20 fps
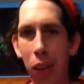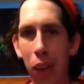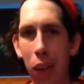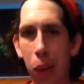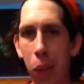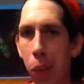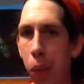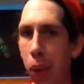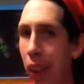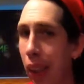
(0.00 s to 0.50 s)
which
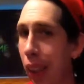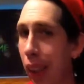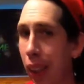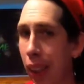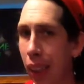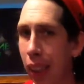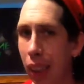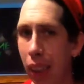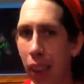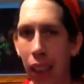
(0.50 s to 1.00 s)
boy,
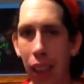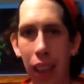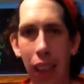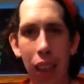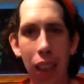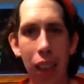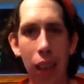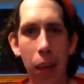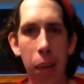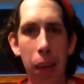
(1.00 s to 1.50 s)
it can kick
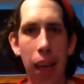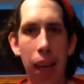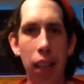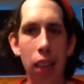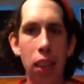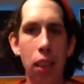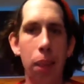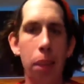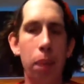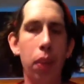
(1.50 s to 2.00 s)
you in the
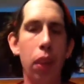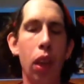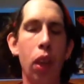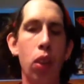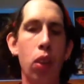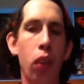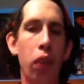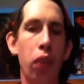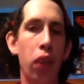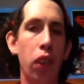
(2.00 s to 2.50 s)
pants.
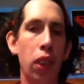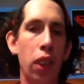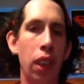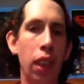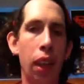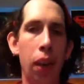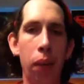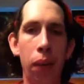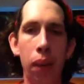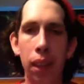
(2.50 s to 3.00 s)
So first
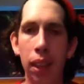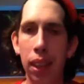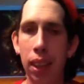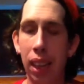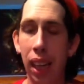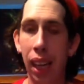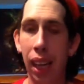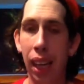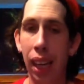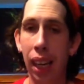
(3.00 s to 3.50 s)
thing I want to
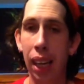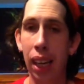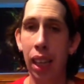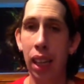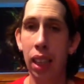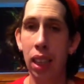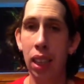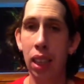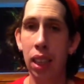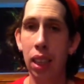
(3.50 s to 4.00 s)
say
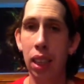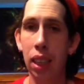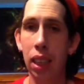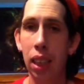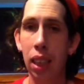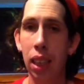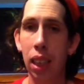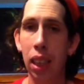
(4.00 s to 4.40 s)
is,